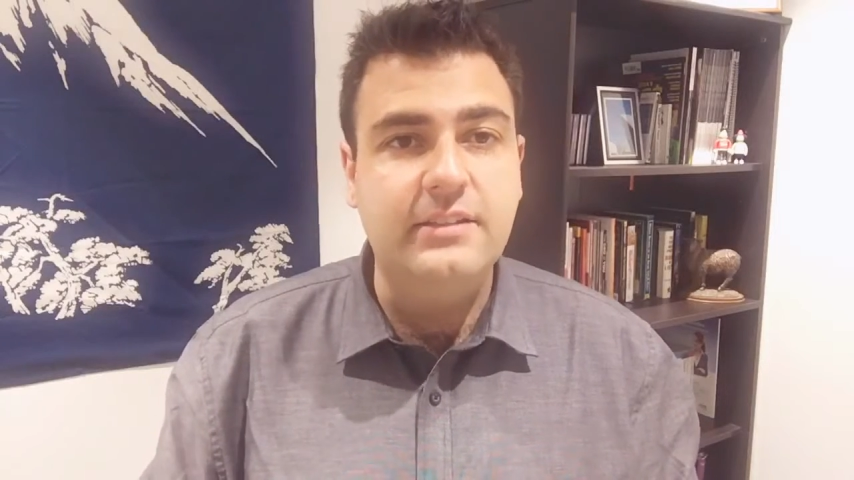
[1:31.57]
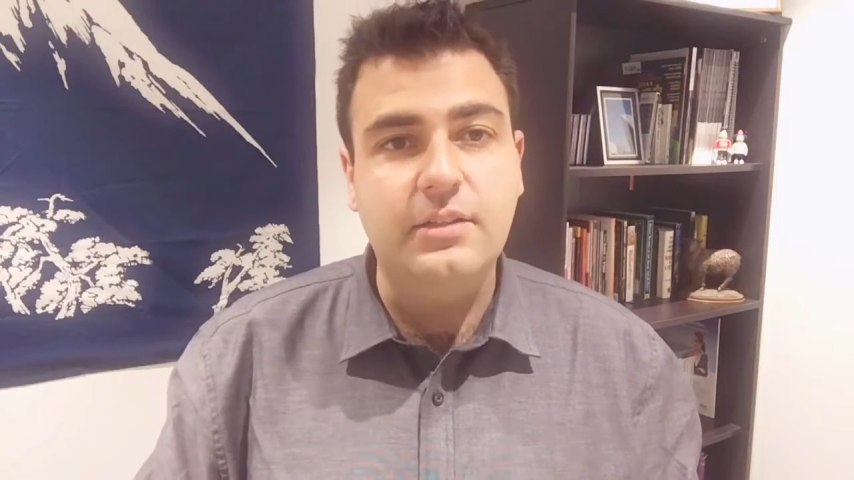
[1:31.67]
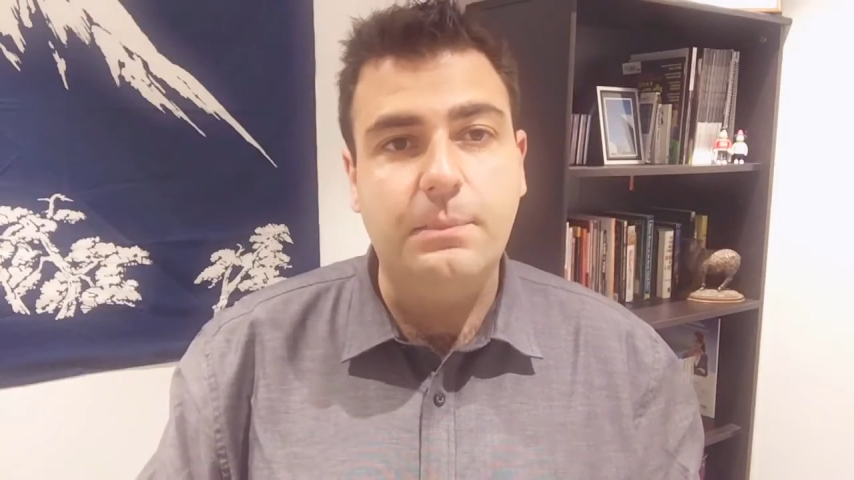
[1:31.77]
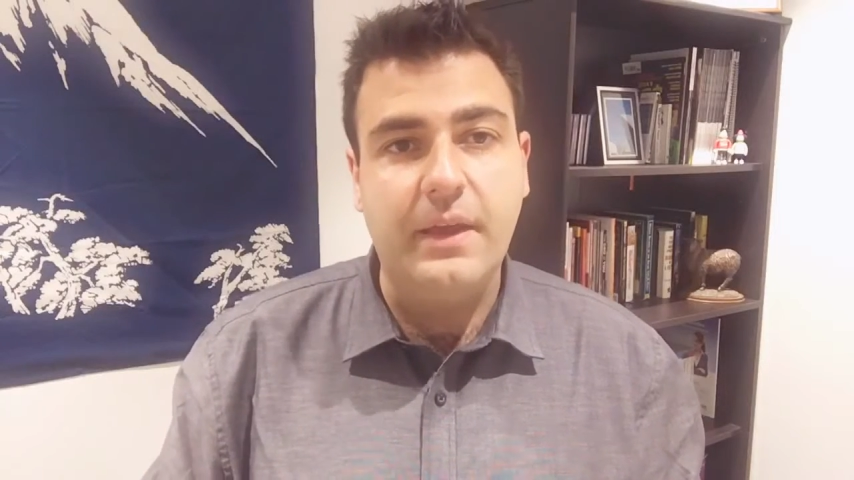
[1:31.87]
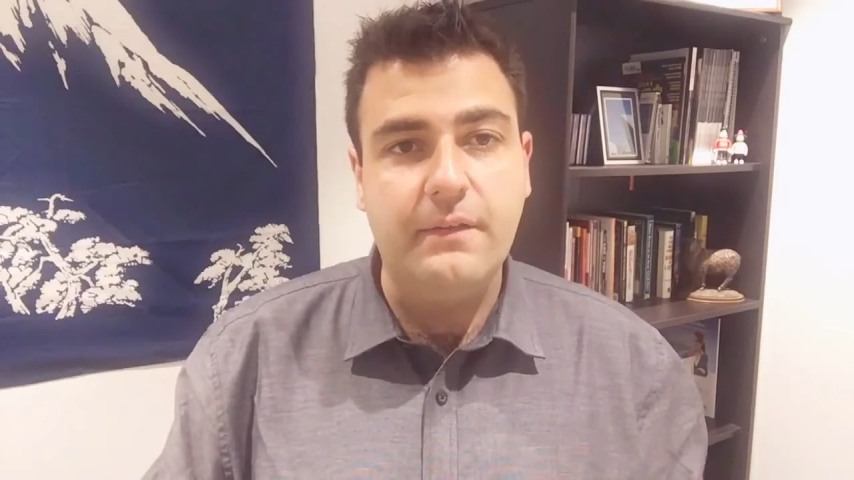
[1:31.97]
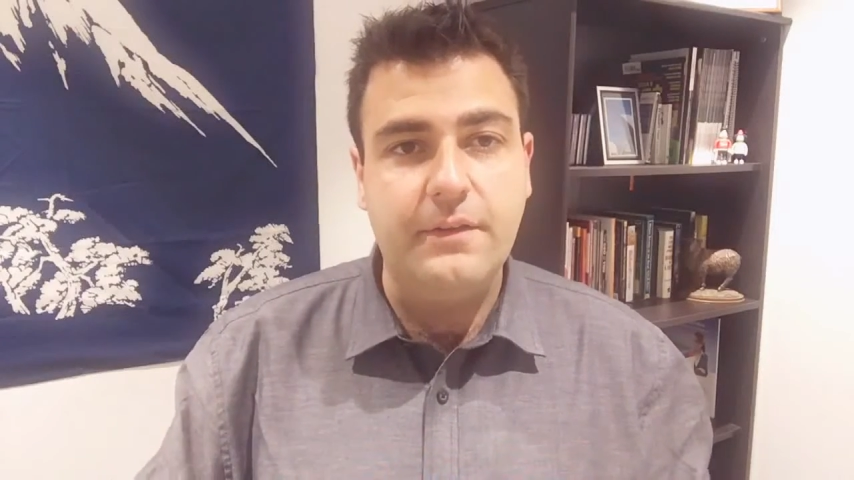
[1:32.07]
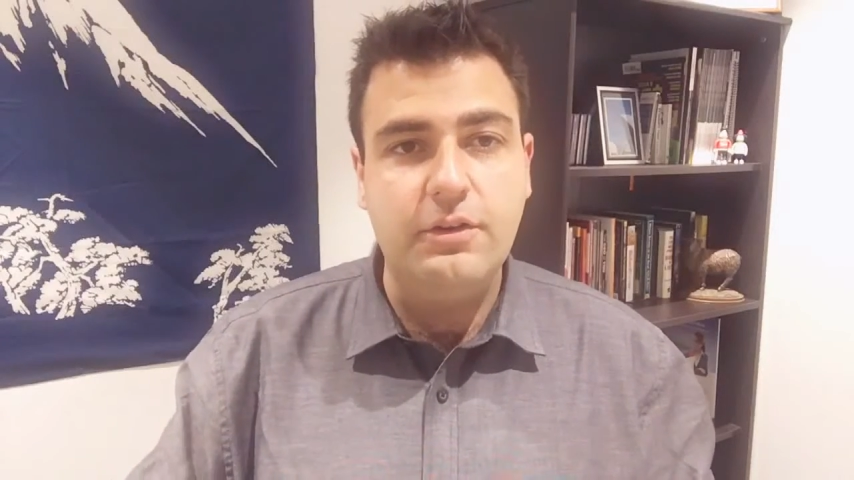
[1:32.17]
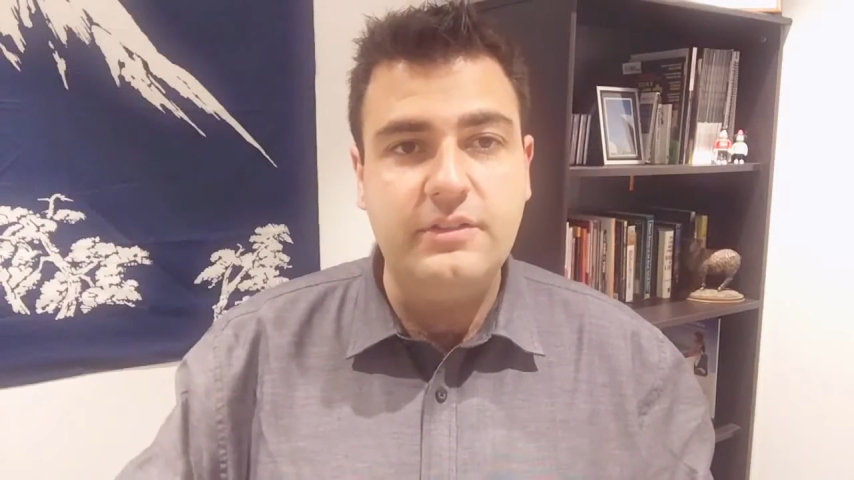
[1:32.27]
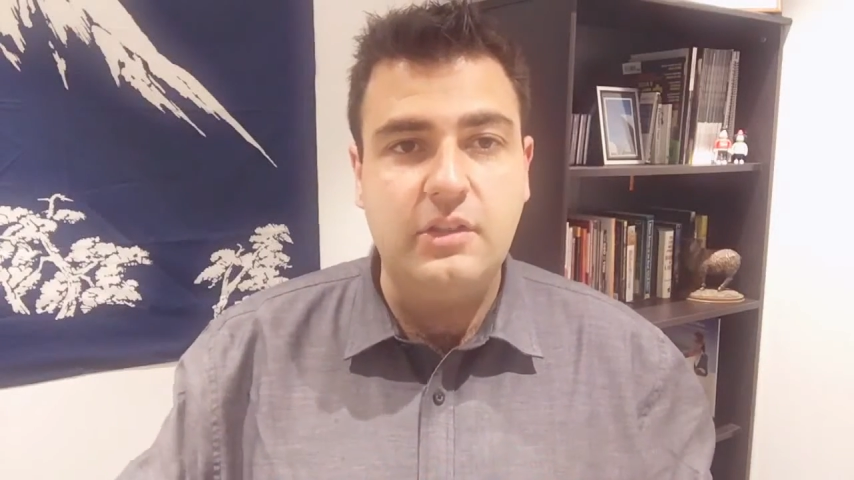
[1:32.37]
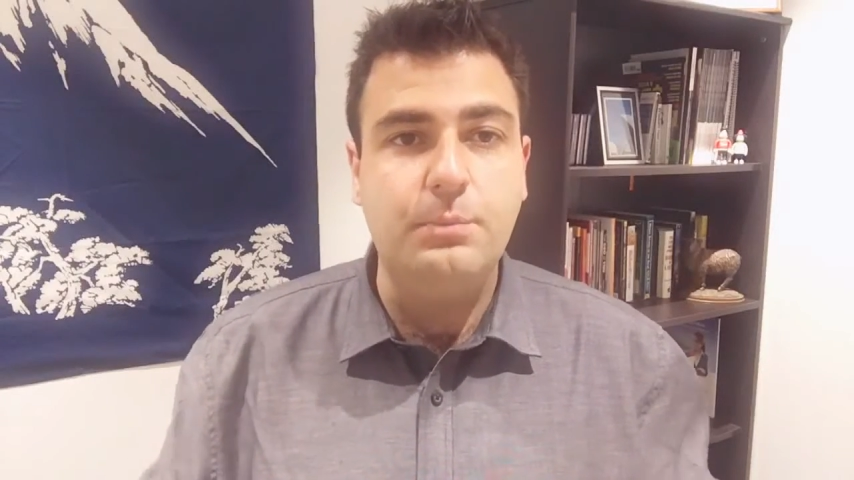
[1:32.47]
to be a very
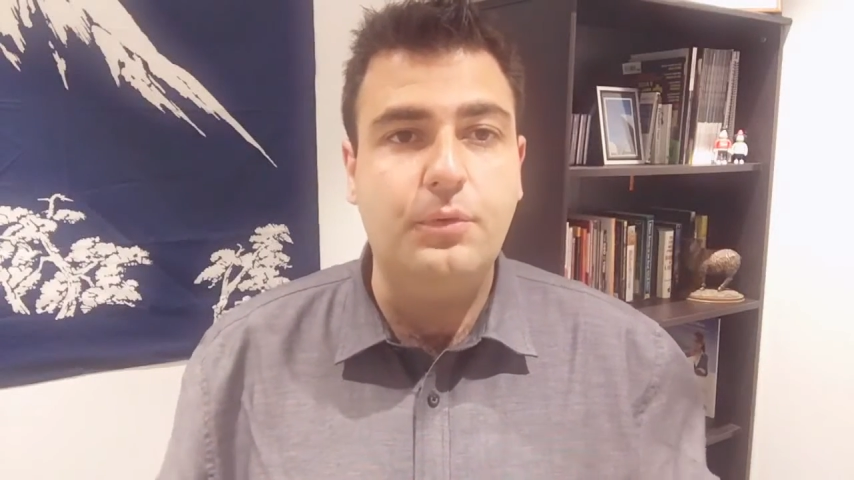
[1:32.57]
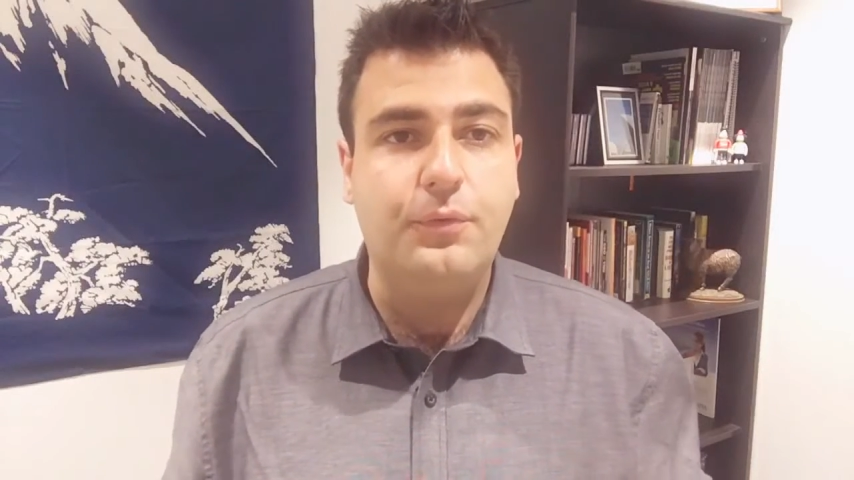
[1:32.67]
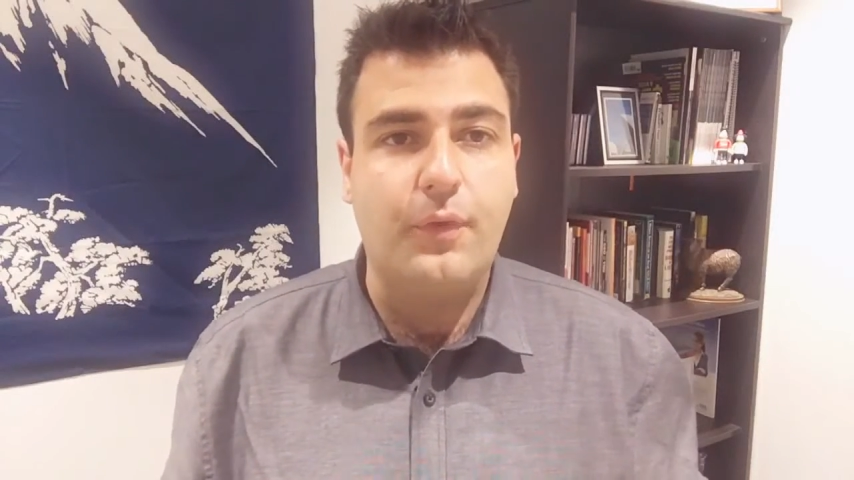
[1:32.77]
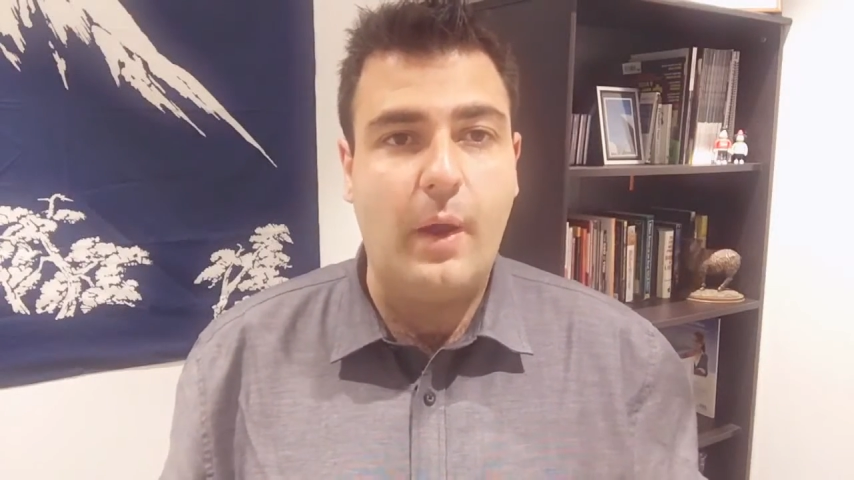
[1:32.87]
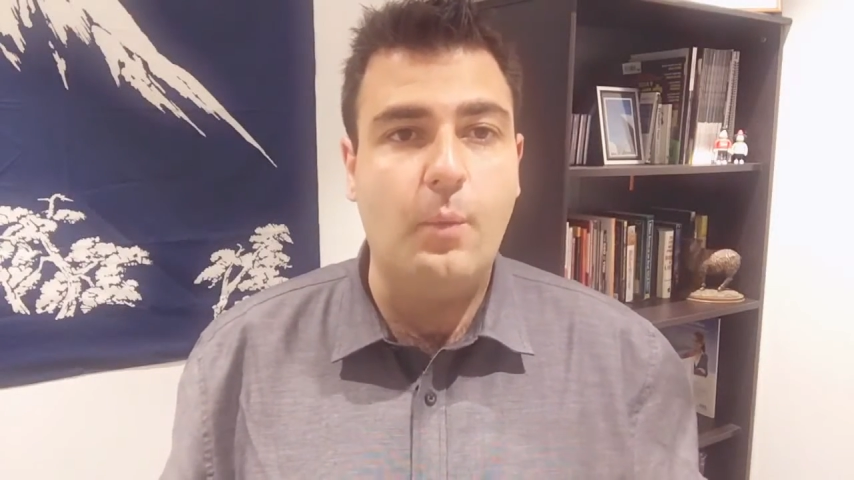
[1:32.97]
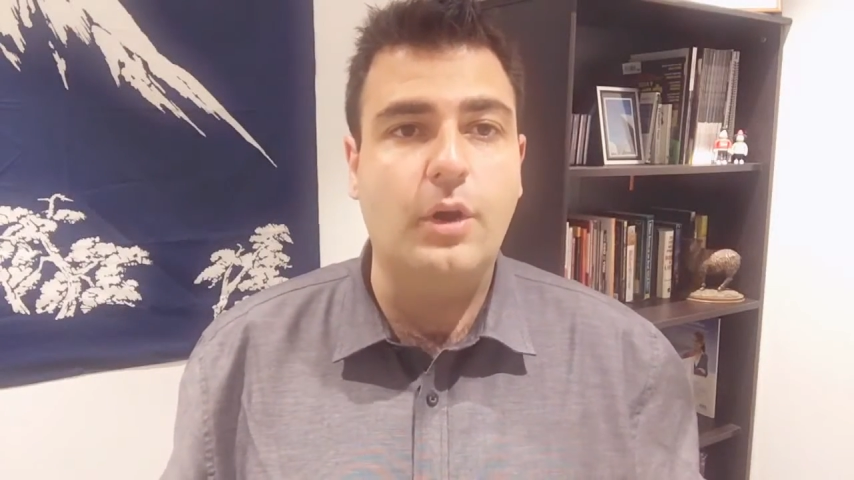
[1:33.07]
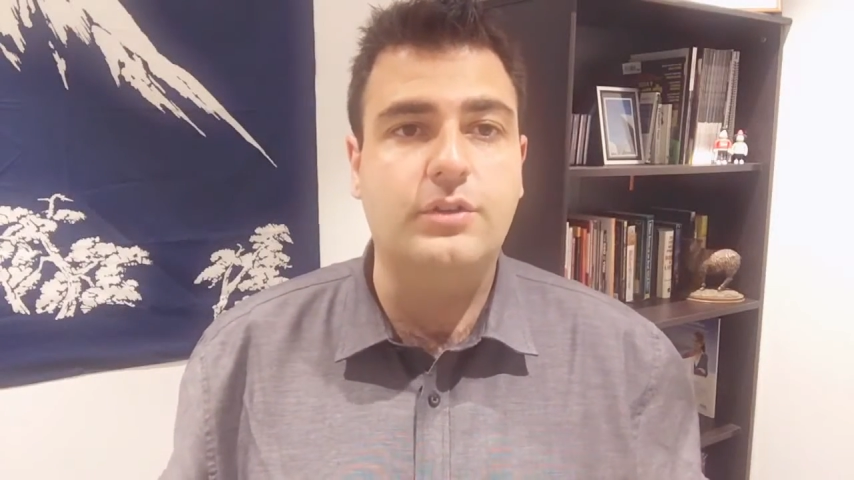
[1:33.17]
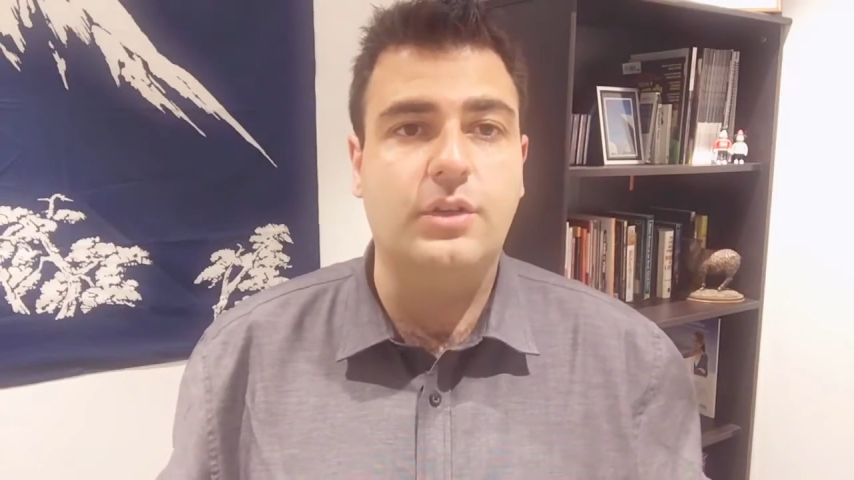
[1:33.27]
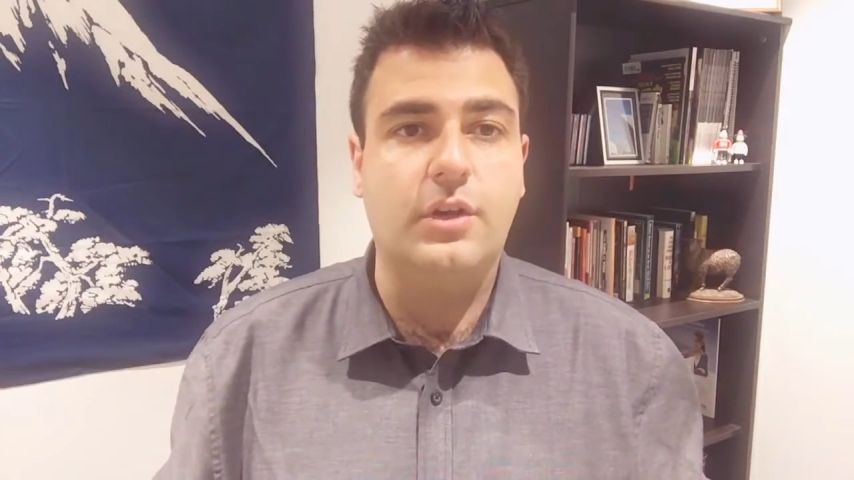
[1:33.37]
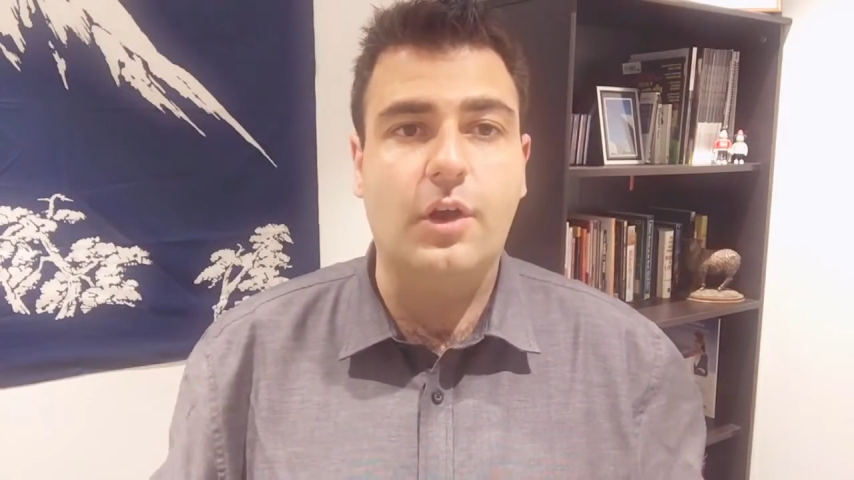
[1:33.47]
simple framework
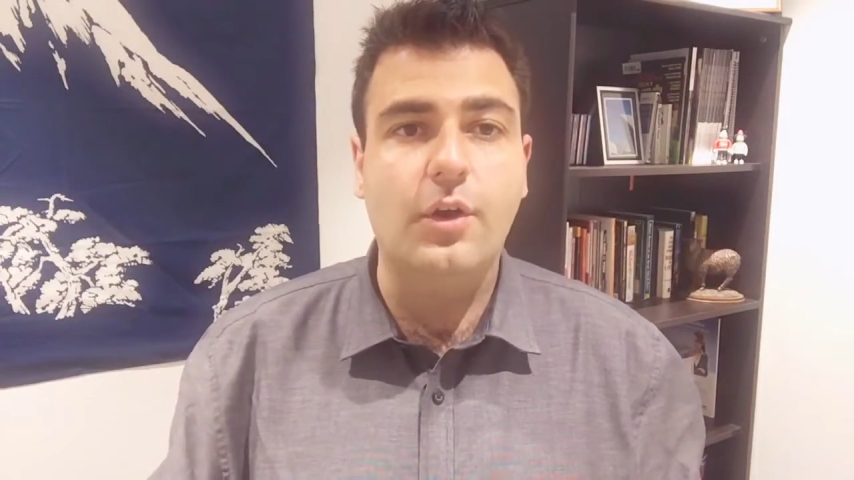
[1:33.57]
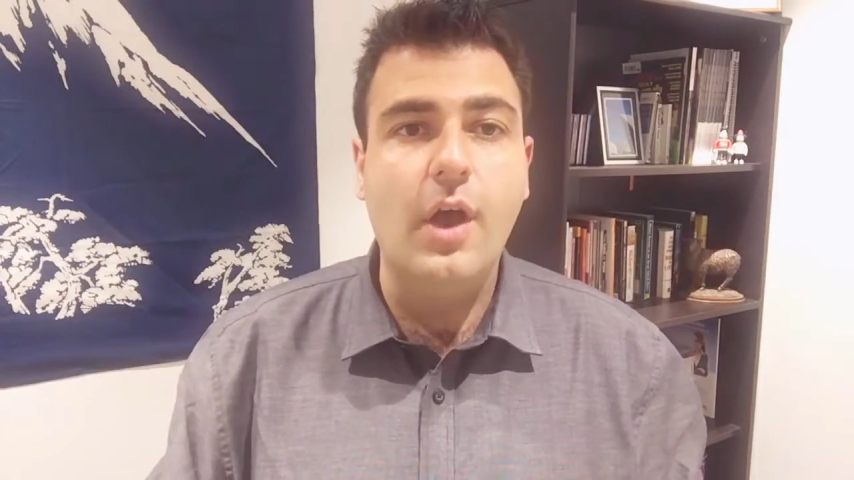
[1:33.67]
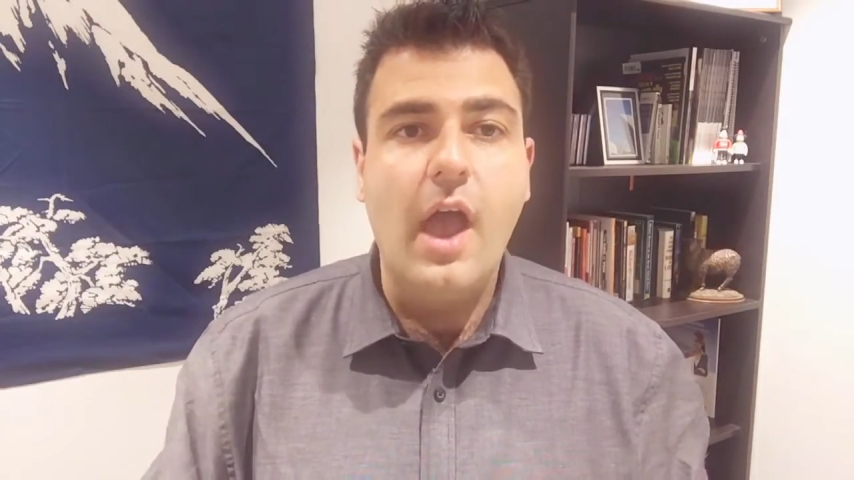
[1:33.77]
to go,